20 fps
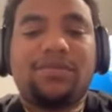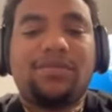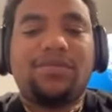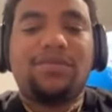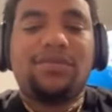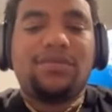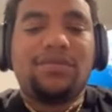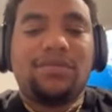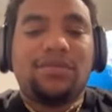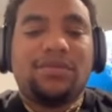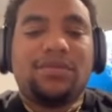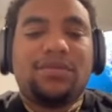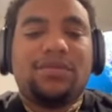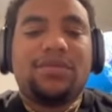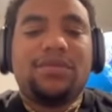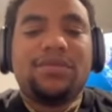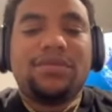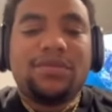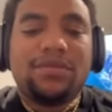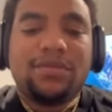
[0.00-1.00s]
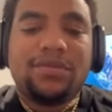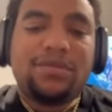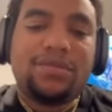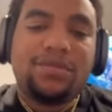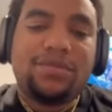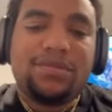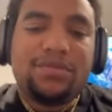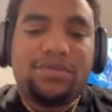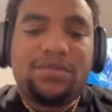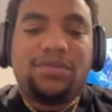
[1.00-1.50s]

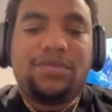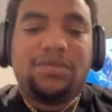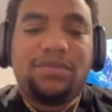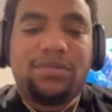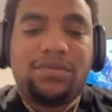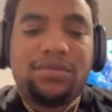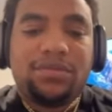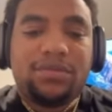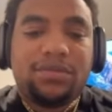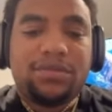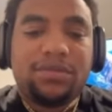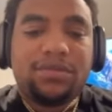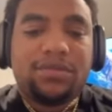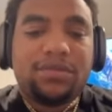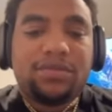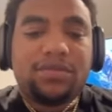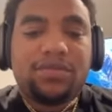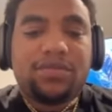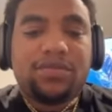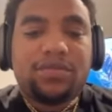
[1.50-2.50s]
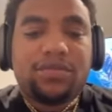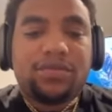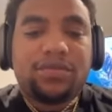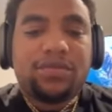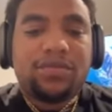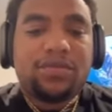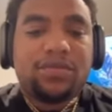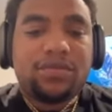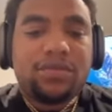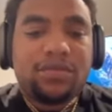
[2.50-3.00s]

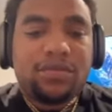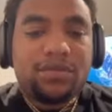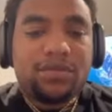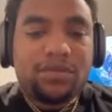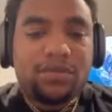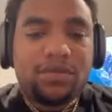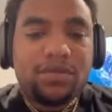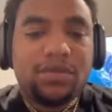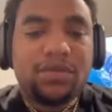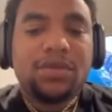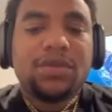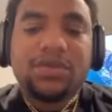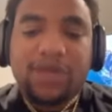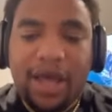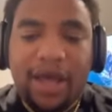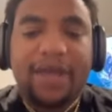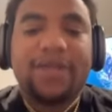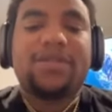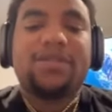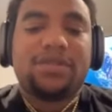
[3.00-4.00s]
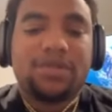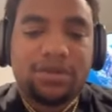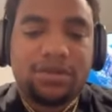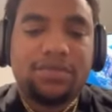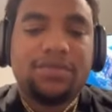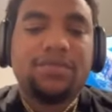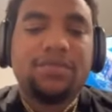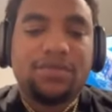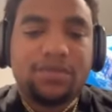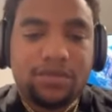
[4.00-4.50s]

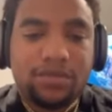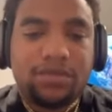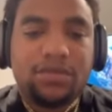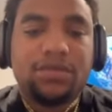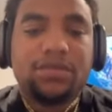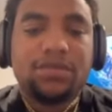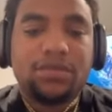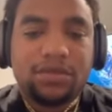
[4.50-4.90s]
No words are spoken by the person on screen.